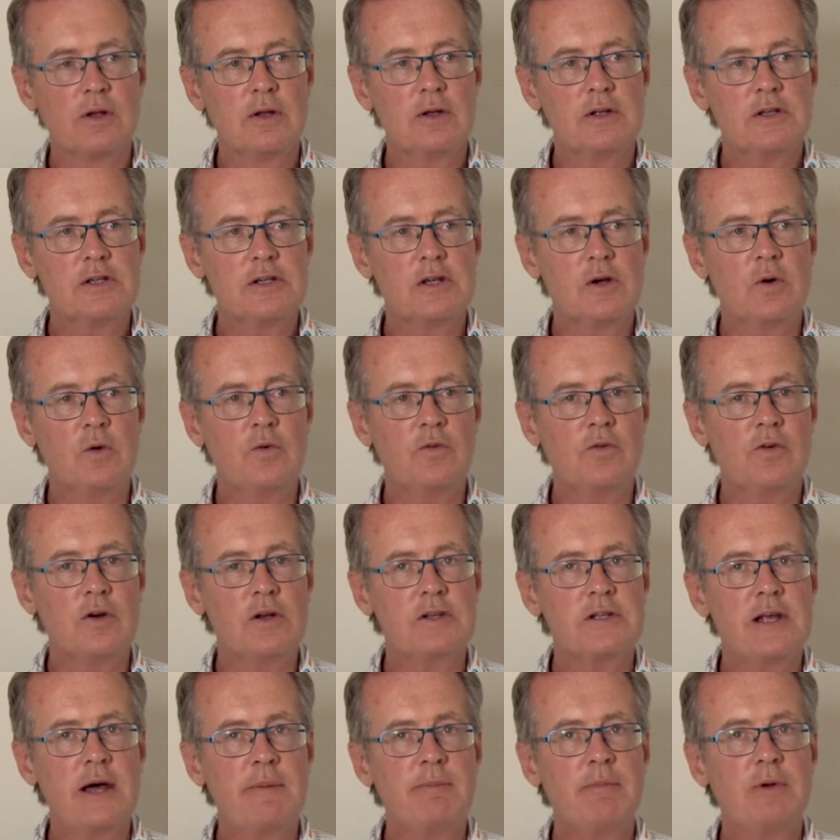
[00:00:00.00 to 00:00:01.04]
So for
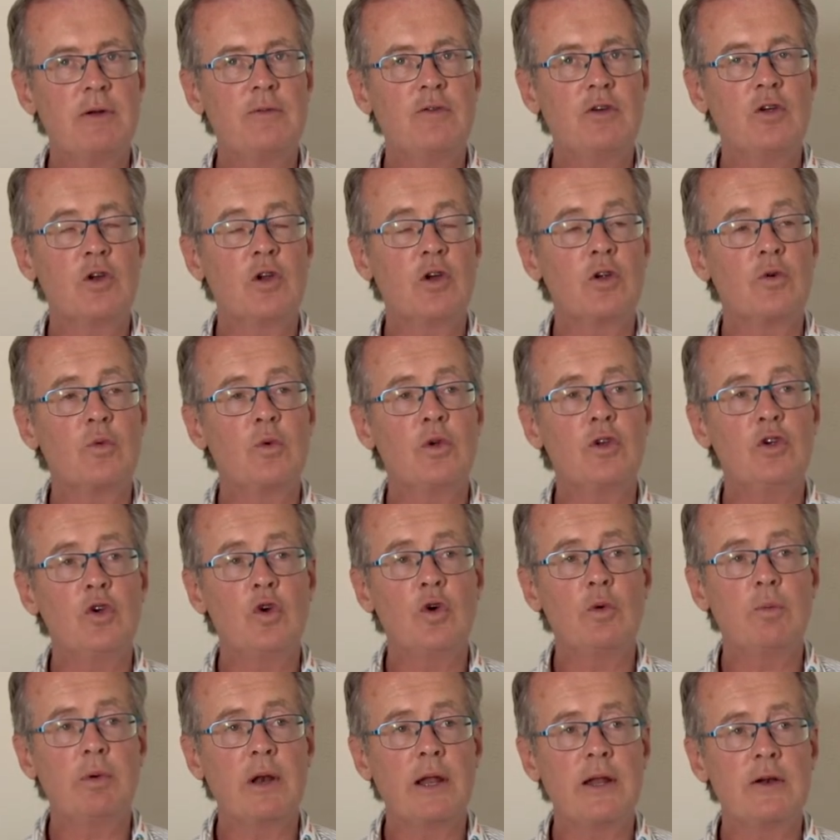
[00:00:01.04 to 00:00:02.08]
example, if you look at
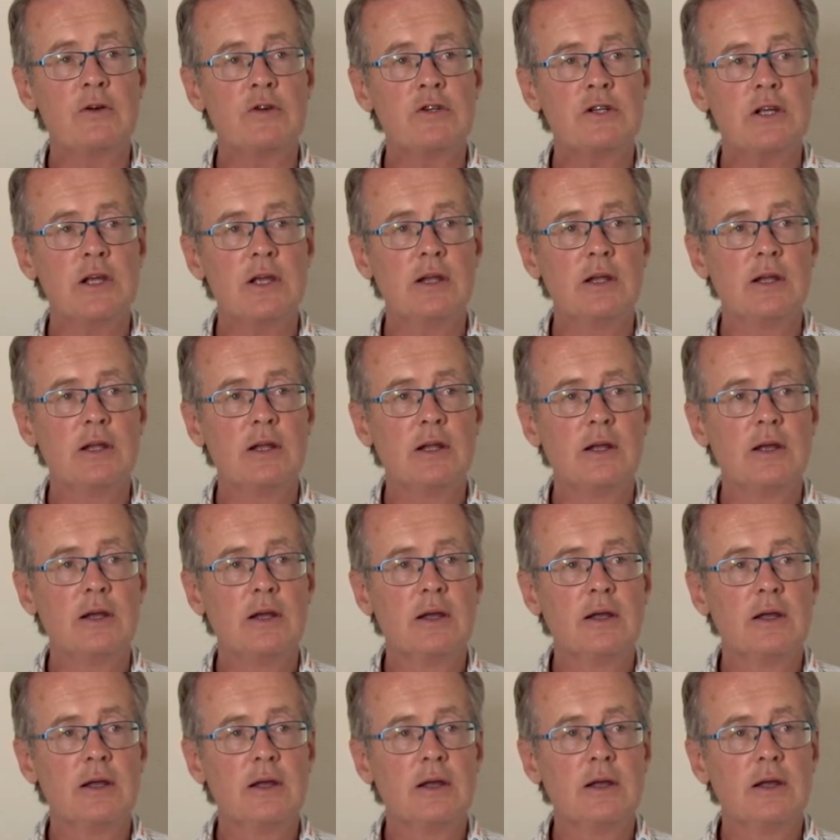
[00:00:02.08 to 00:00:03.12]
renewable energy,
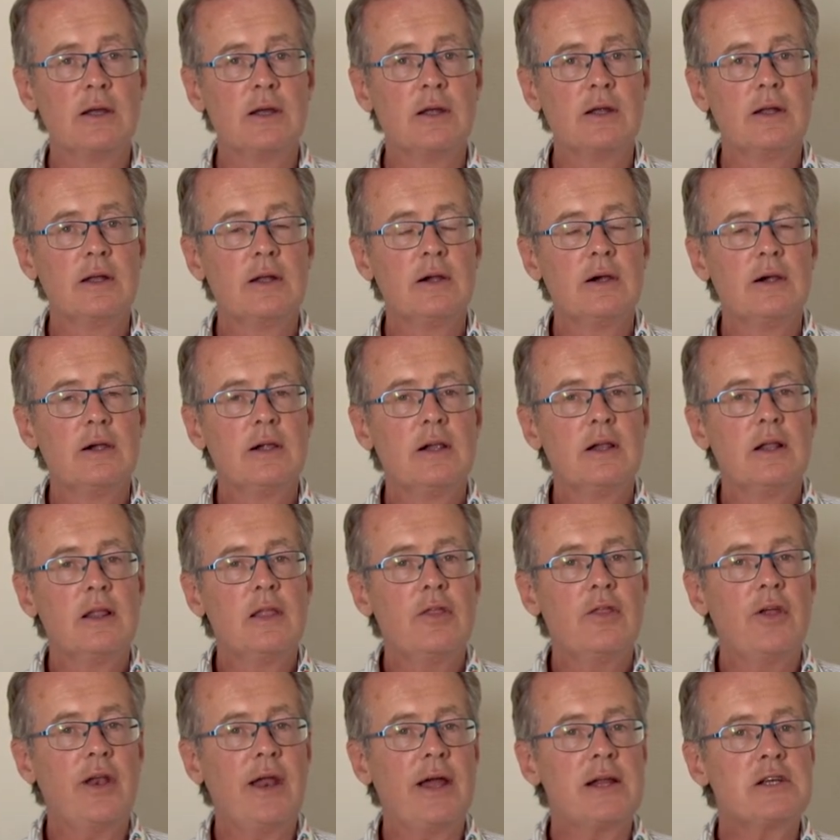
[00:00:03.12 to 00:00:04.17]

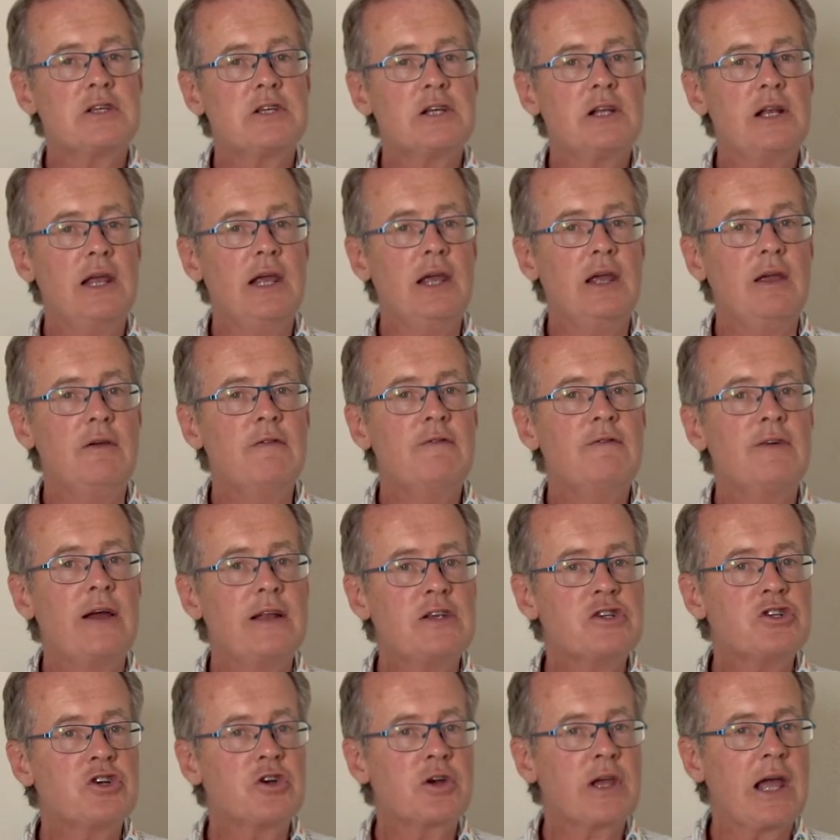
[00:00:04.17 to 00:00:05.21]
that actually
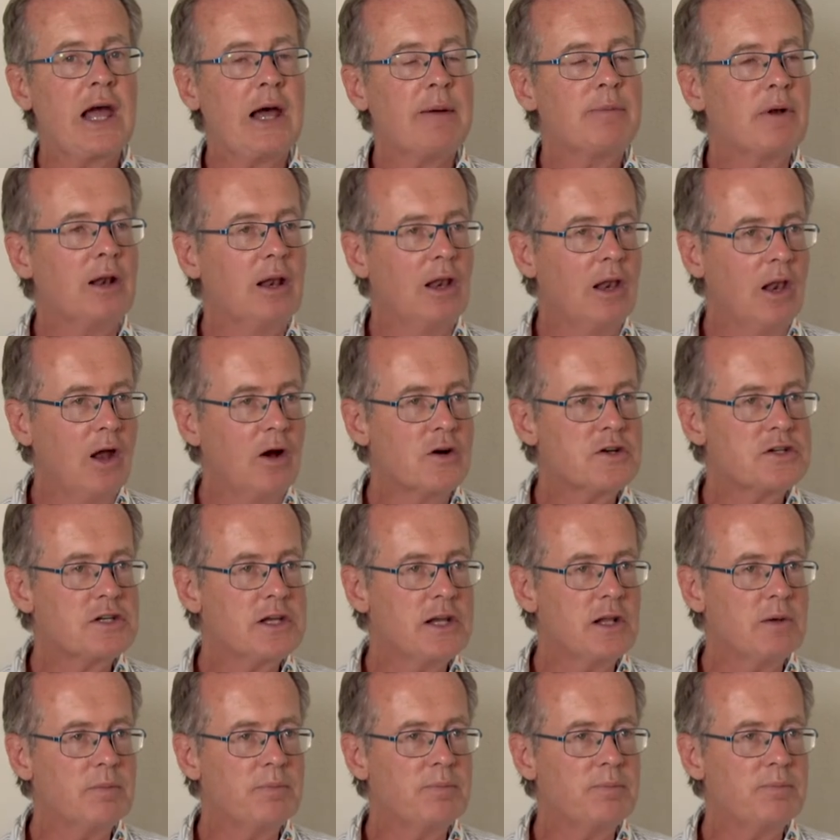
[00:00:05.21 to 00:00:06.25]
venture capital,
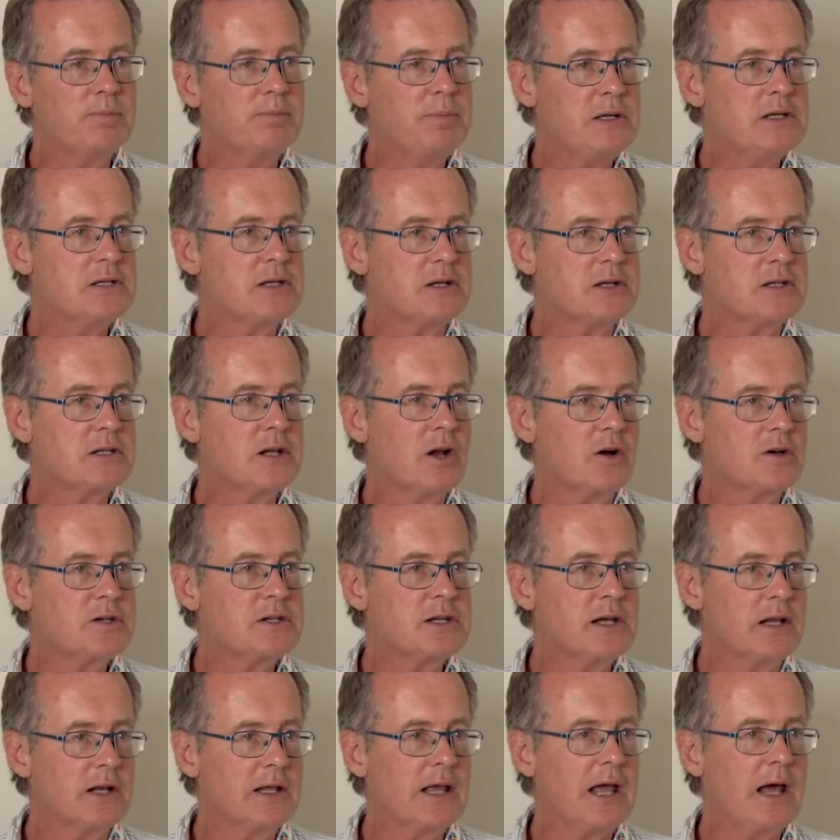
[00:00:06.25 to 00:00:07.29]
large-scale business,
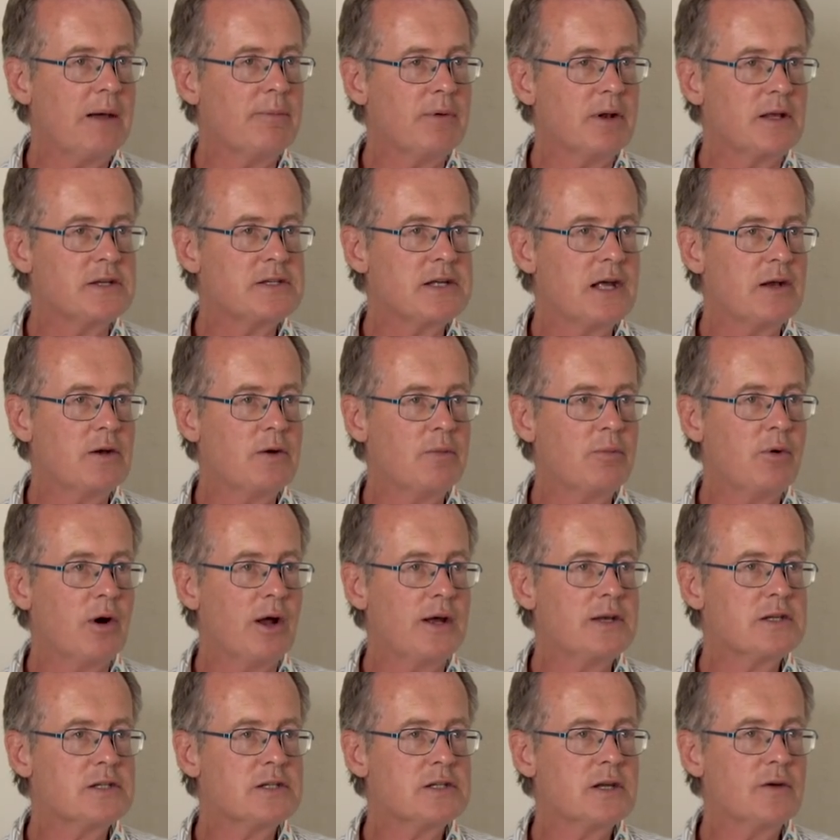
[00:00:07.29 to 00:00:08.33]
large-scale capitalist
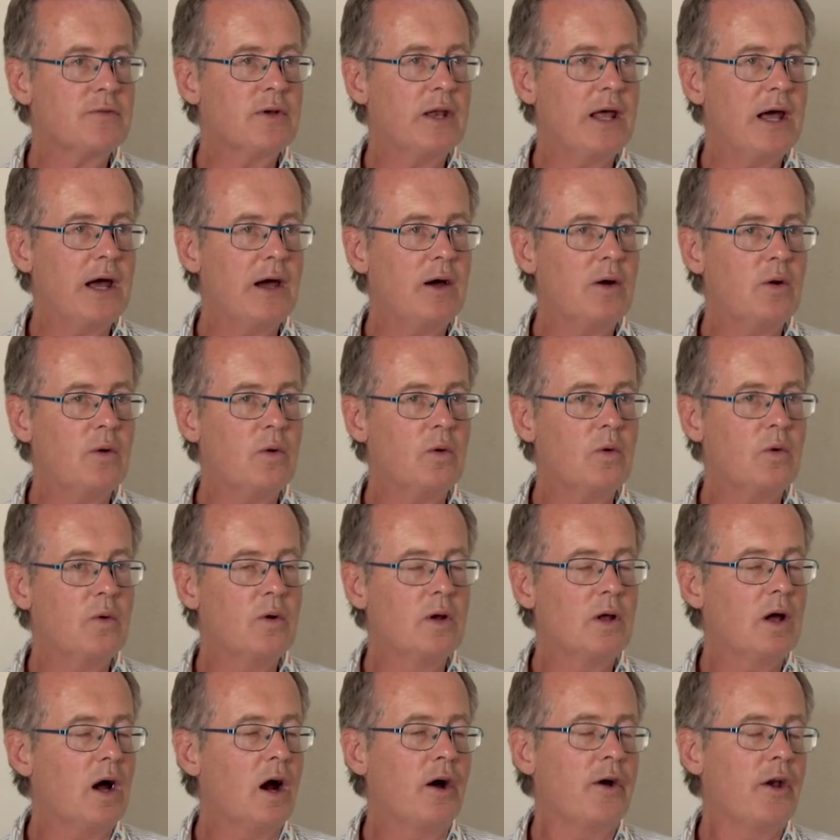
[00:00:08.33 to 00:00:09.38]
enterprises are now
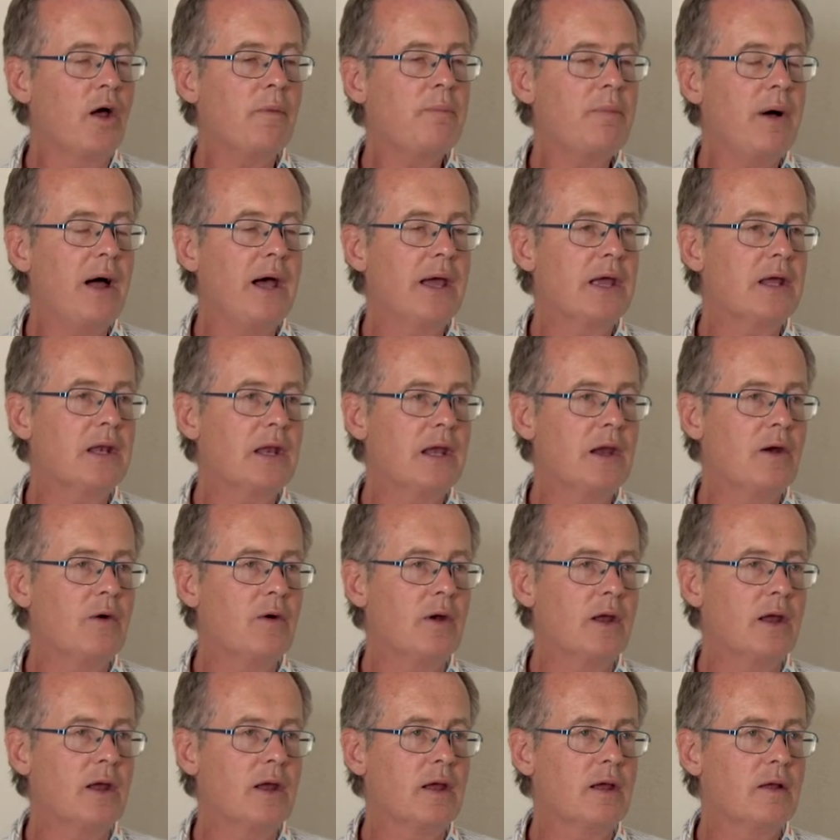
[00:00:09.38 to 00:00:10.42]

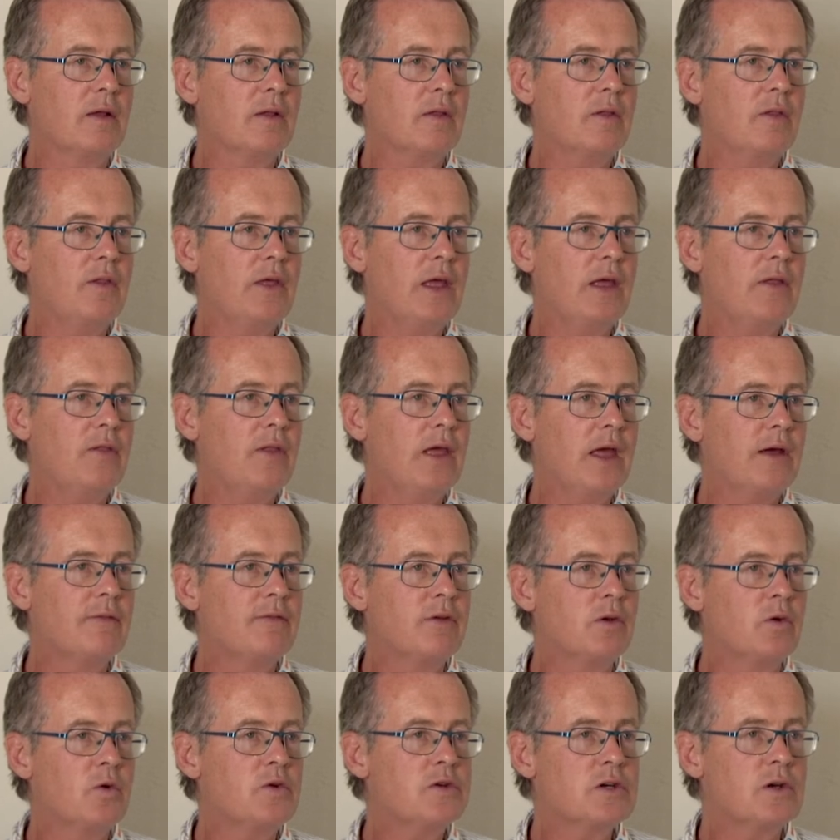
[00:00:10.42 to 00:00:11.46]
pioneering the
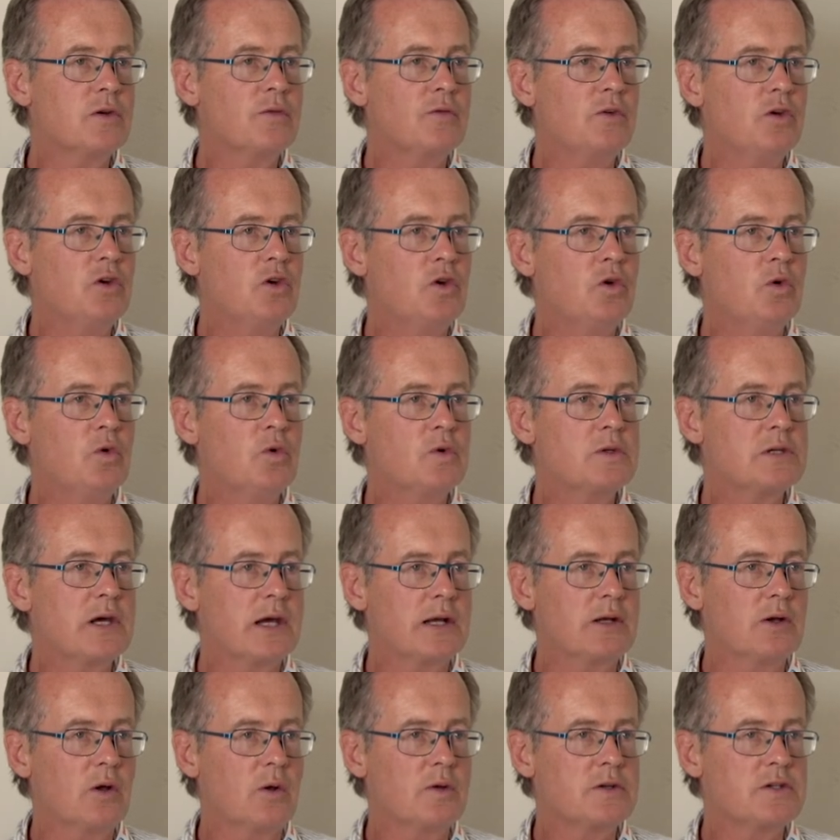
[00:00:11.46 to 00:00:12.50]
evolution of new
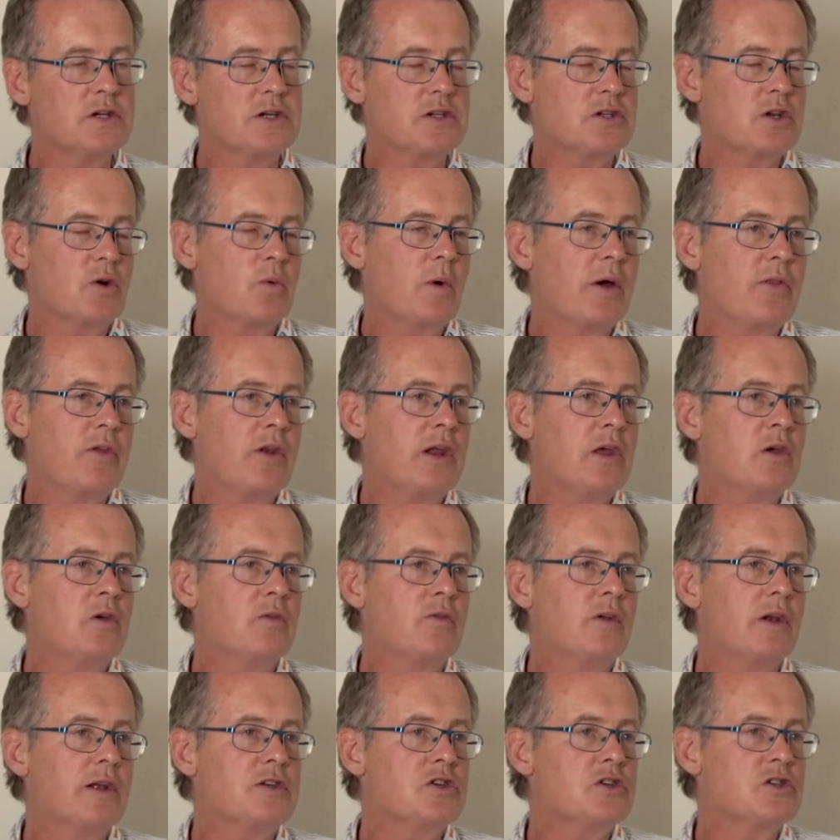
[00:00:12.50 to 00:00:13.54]
technologies in a way that
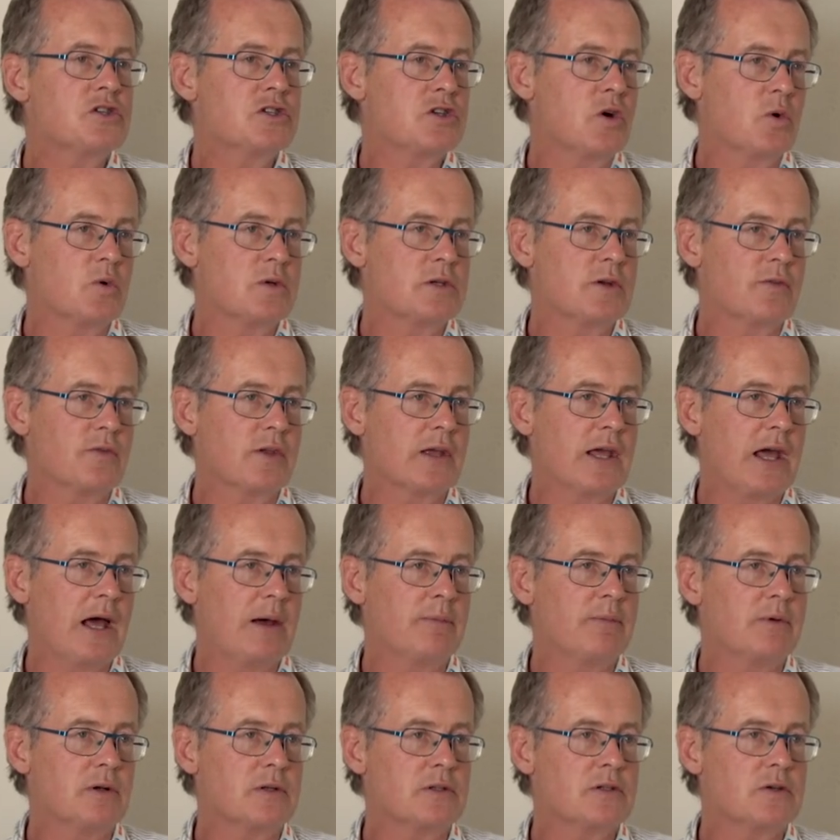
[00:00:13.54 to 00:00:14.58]
eco-villages don't have the
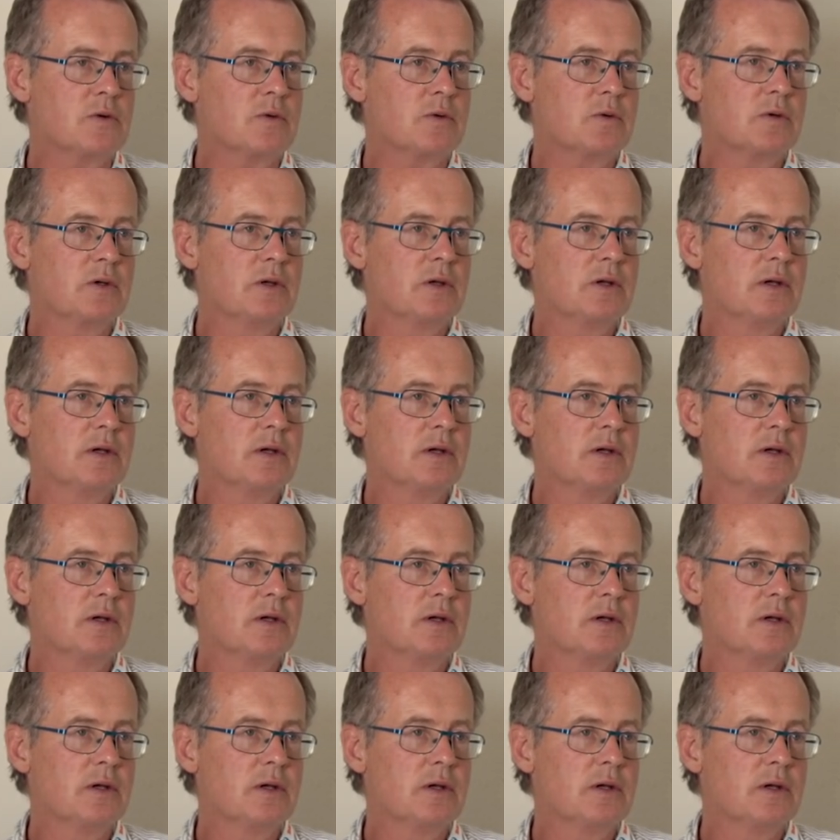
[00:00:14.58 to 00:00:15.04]
capital to.